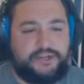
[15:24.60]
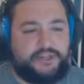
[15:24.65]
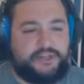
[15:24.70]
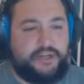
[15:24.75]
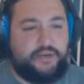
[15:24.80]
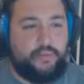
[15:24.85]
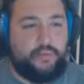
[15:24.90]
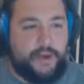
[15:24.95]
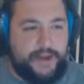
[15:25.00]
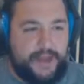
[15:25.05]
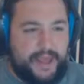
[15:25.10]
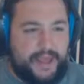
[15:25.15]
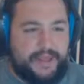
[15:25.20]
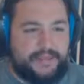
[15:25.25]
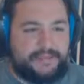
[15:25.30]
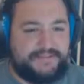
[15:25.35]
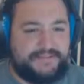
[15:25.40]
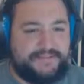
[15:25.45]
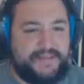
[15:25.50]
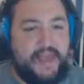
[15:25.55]
need 1
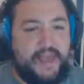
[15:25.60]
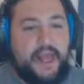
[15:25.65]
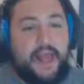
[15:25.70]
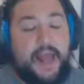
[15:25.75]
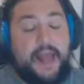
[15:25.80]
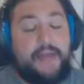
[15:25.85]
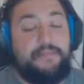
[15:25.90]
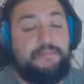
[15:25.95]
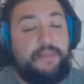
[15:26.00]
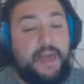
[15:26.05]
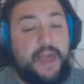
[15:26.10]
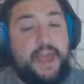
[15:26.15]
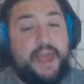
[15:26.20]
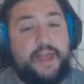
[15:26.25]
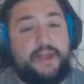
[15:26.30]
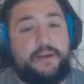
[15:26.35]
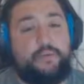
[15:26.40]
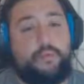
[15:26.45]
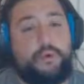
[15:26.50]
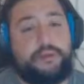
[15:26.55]
heads. And
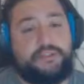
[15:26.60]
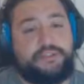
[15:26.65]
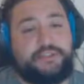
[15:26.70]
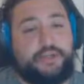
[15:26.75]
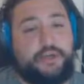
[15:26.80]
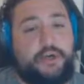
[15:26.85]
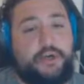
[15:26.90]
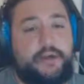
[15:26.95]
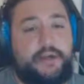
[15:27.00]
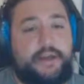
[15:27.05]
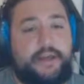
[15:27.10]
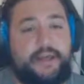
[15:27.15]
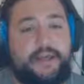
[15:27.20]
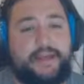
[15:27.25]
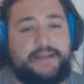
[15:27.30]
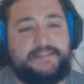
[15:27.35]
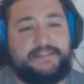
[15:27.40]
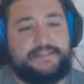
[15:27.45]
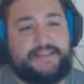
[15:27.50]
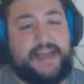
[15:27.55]
then, what's good
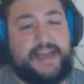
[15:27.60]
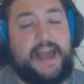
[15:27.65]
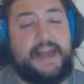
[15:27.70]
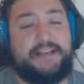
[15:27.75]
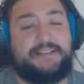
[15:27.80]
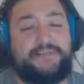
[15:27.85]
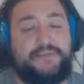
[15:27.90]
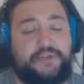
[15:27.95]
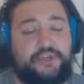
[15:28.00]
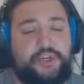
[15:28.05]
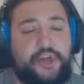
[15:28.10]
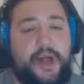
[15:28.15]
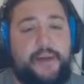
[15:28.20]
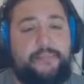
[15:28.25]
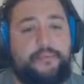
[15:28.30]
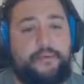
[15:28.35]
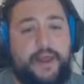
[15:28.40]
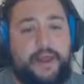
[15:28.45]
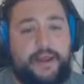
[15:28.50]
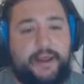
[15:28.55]
is he has
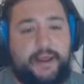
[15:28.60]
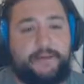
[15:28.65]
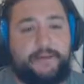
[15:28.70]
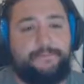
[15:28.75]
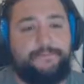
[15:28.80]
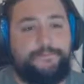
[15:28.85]
Machop ready.